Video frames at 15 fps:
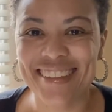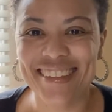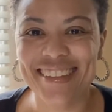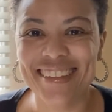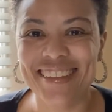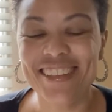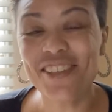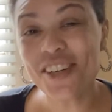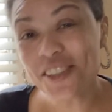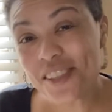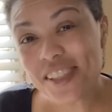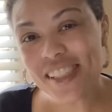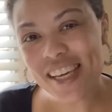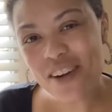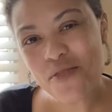You
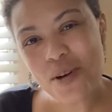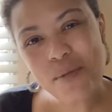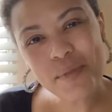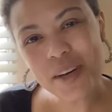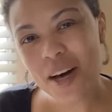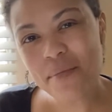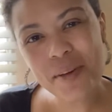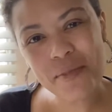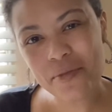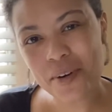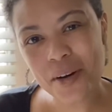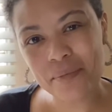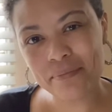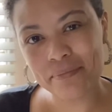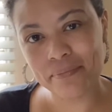understand where I'm coming
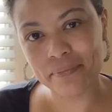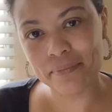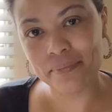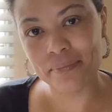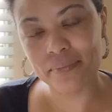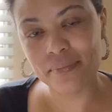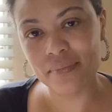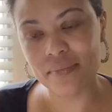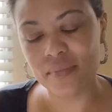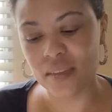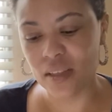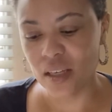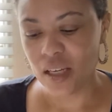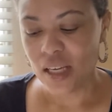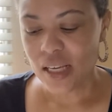from?
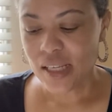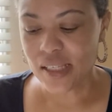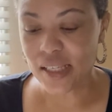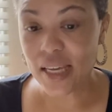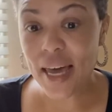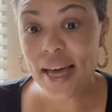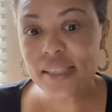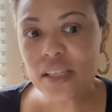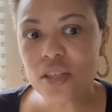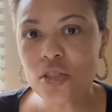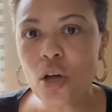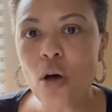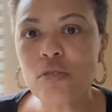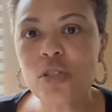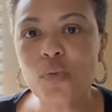See, as
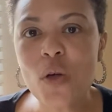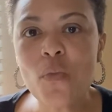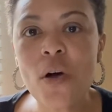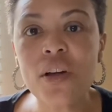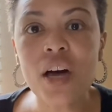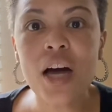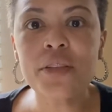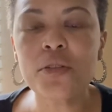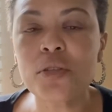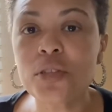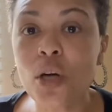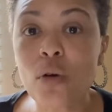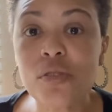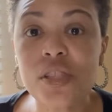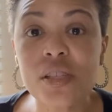adults, we want other
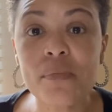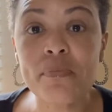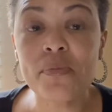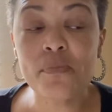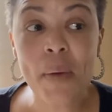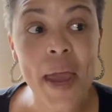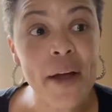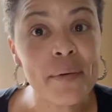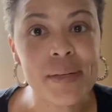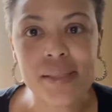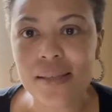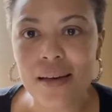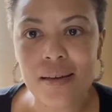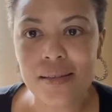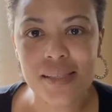adults to parent
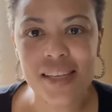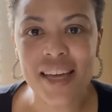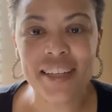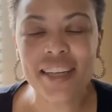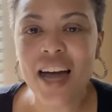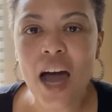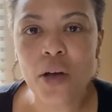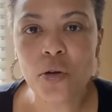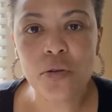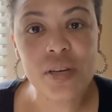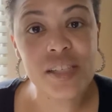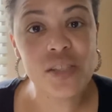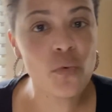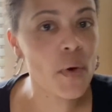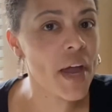us and coddle
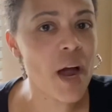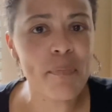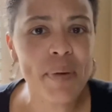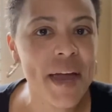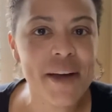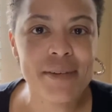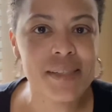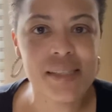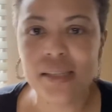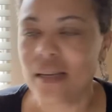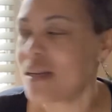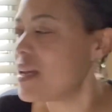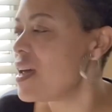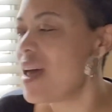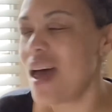us the way our parents
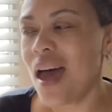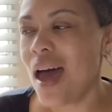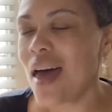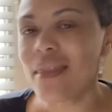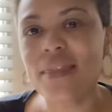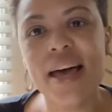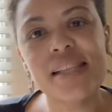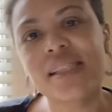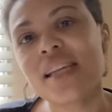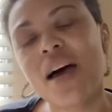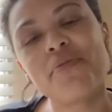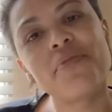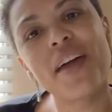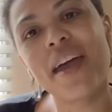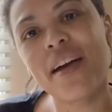did, and that's not
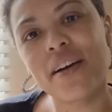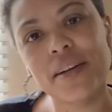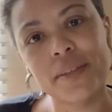fair.